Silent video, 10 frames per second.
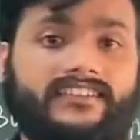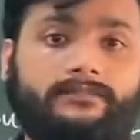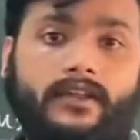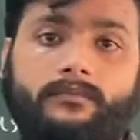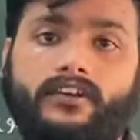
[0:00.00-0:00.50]

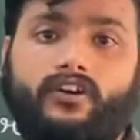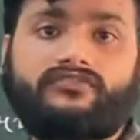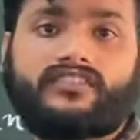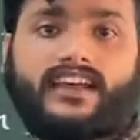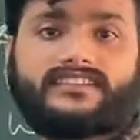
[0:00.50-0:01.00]
experiment
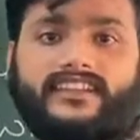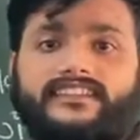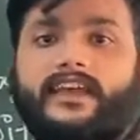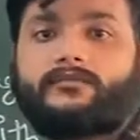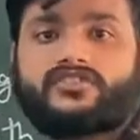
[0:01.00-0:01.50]
of class
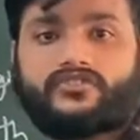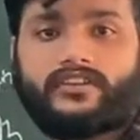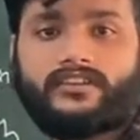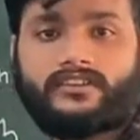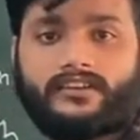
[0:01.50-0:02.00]
10 chemistry,
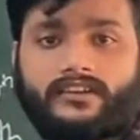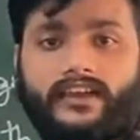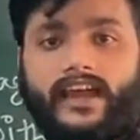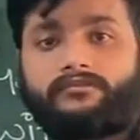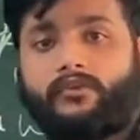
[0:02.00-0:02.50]

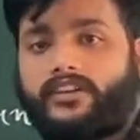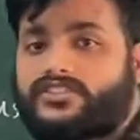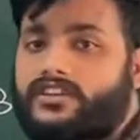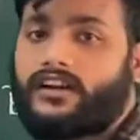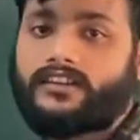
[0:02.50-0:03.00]
and we will
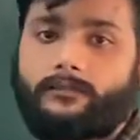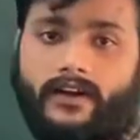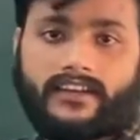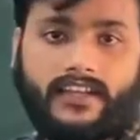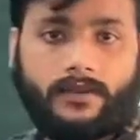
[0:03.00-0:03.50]
start the
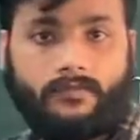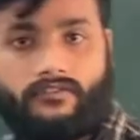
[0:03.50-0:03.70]
practical number